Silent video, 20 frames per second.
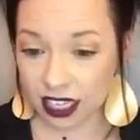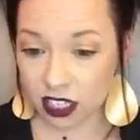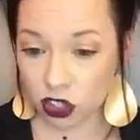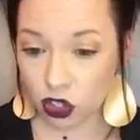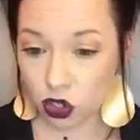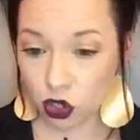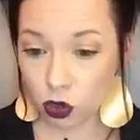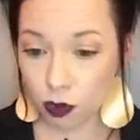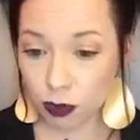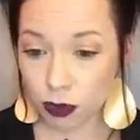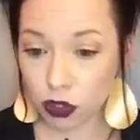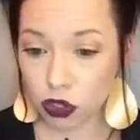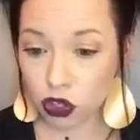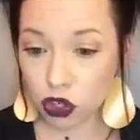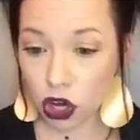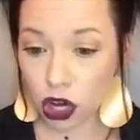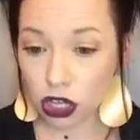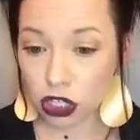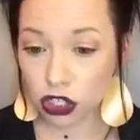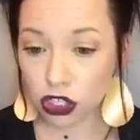
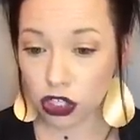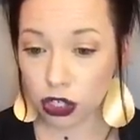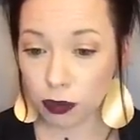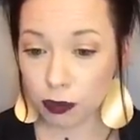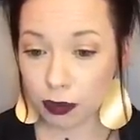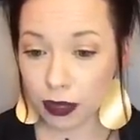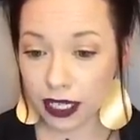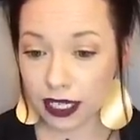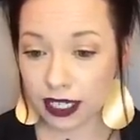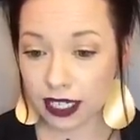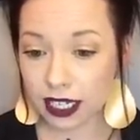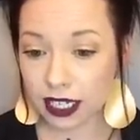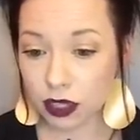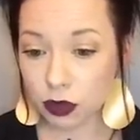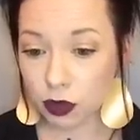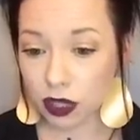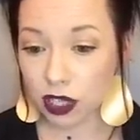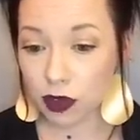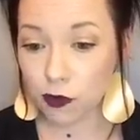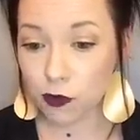Supercharge your business
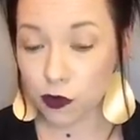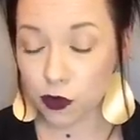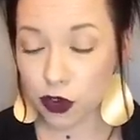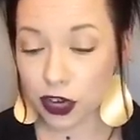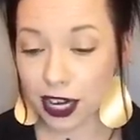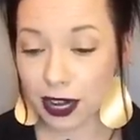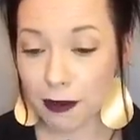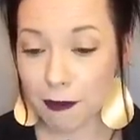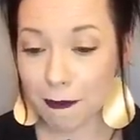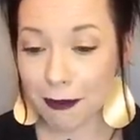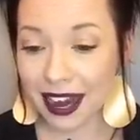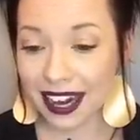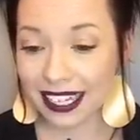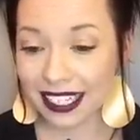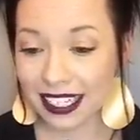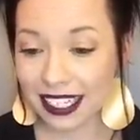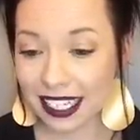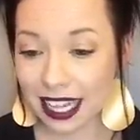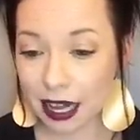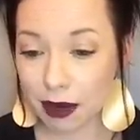with a free
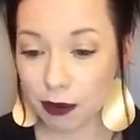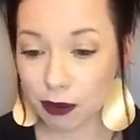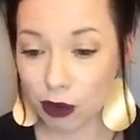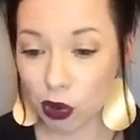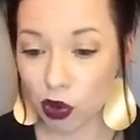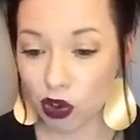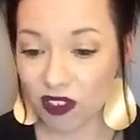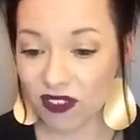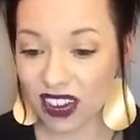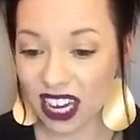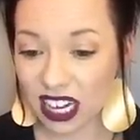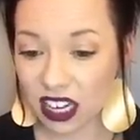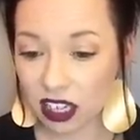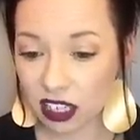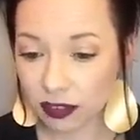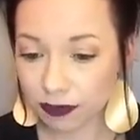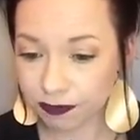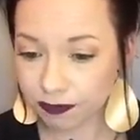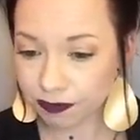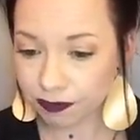mindset motivator.